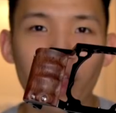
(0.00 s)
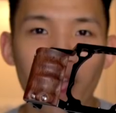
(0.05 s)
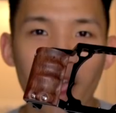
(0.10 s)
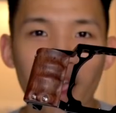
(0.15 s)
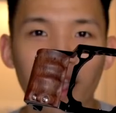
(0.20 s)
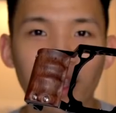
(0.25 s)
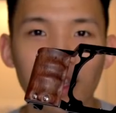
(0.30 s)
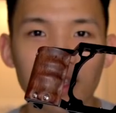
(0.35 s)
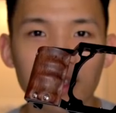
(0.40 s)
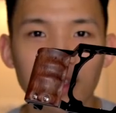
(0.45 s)
the
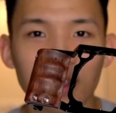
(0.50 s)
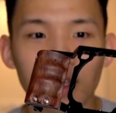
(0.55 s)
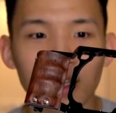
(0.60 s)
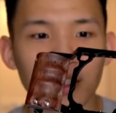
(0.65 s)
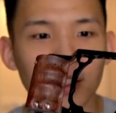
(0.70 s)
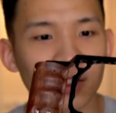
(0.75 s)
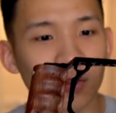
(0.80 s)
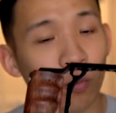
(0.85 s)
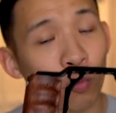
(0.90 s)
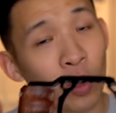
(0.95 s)
heck is
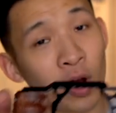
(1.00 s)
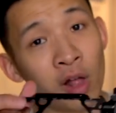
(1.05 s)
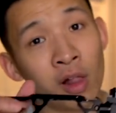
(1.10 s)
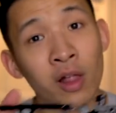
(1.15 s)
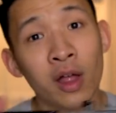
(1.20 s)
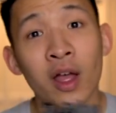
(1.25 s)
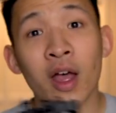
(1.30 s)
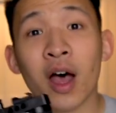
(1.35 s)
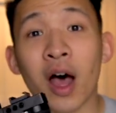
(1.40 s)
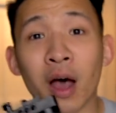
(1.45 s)
this?
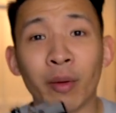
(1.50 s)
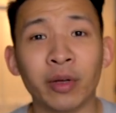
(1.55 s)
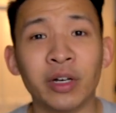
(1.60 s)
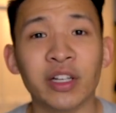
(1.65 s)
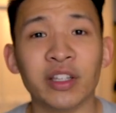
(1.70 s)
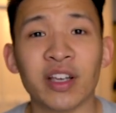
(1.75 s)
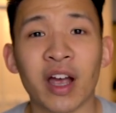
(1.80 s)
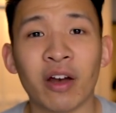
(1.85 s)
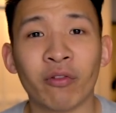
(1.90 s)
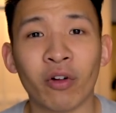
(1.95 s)
Well, I'm
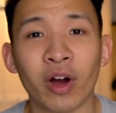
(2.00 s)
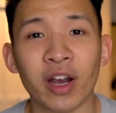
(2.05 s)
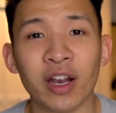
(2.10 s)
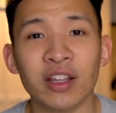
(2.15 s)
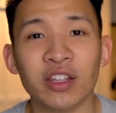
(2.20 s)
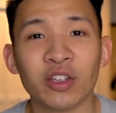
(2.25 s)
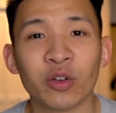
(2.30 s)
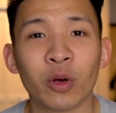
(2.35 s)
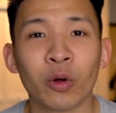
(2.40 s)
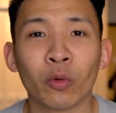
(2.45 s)
gonna dive right
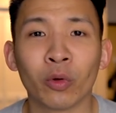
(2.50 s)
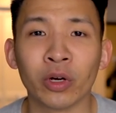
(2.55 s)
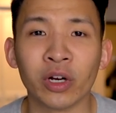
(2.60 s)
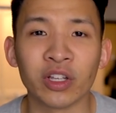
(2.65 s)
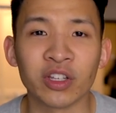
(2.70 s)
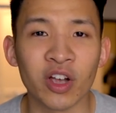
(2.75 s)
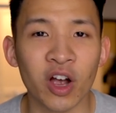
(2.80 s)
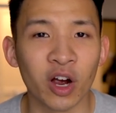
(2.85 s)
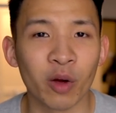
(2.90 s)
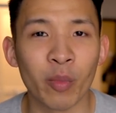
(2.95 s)
into it. We're
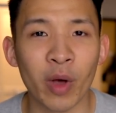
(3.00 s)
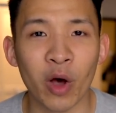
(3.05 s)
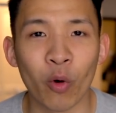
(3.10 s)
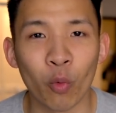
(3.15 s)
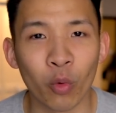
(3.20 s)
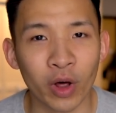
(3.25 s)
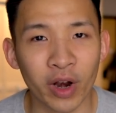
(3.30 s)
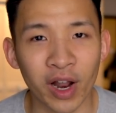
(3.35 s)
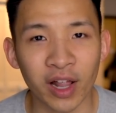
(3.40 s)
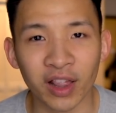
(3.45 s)
gonna talk
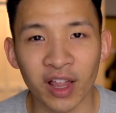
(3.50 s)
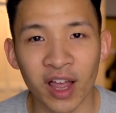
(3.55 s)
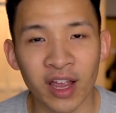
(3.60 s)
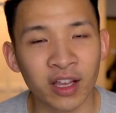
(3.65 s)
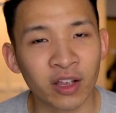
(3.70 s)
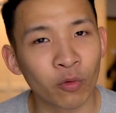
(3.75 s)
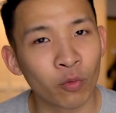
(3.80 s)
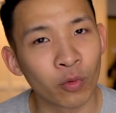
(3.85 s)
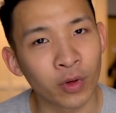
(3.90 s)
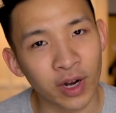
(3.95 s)
about what I
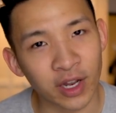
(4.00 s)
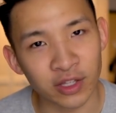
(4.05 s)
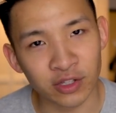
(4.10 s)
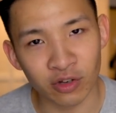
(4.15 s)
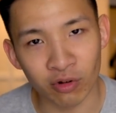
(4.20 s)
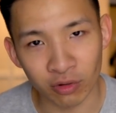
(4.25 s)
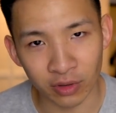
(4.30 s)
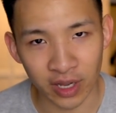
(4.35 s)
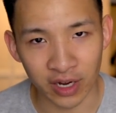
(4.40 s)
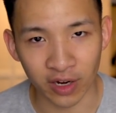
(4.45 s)
like, what I
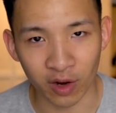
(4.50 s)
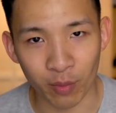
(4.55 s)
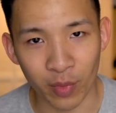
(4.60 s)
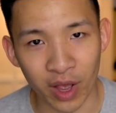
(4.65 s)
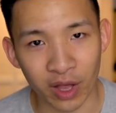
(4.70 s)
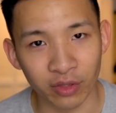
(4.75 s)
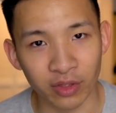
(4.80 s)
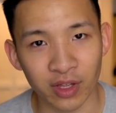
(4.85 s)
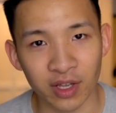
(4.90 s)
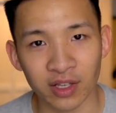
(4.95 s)
don't like
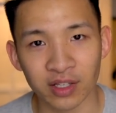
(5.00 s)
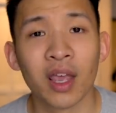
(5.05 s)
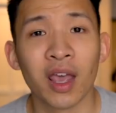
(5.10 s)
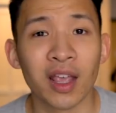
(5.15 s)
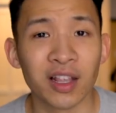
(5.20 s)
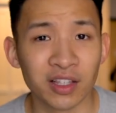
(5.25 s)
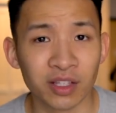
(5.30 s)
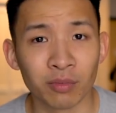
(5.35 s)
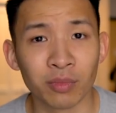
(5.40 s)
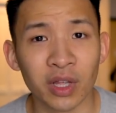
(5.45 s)
about this,
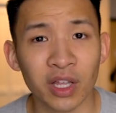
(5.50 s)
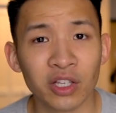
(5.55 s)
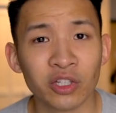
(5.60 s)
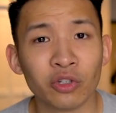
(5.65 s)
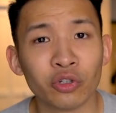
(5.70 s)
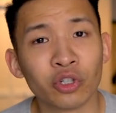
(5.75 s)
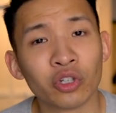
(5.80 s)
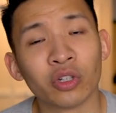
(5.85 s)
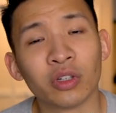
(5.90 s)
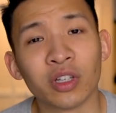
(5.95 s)
and some
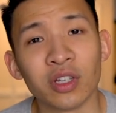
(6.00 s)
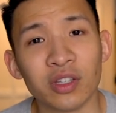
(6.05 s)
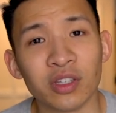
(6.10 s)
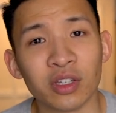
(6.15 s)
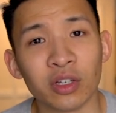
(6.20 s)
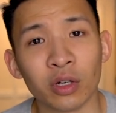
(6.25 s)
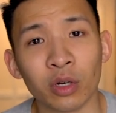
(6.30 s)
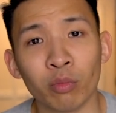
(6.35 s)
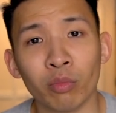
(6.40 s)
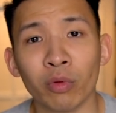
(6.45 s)
things you should
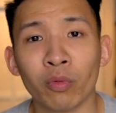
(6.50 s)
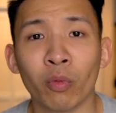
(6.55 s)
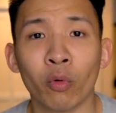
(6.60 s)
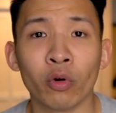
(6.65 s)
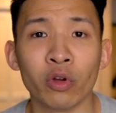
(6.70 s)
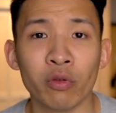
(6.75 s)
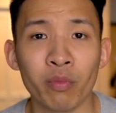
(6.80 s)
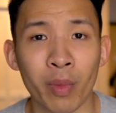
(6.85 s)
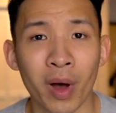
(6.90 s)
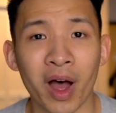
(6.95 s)
consider
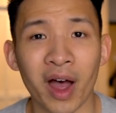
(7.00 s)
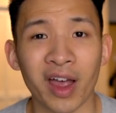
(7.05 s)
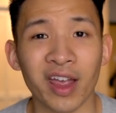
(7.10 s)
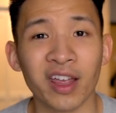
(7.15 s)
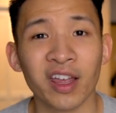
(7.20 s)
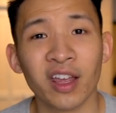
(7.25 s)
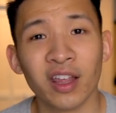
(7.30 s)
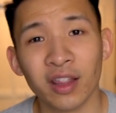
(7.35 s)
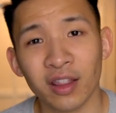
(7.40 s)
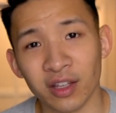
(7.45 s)
before you
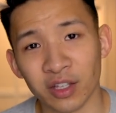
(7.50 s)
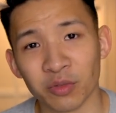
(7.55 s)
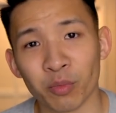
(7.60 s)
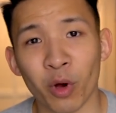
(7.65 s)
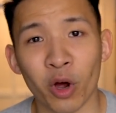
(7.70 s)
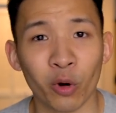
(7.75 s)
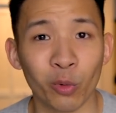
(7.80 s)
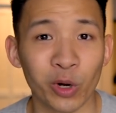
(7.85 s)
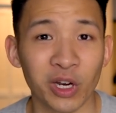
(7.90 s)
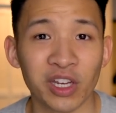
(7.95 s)
buy the
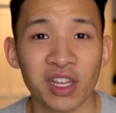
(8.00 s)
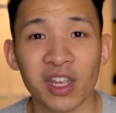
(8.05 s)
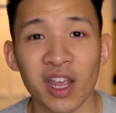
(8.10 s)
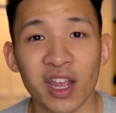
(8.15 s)
SmallRig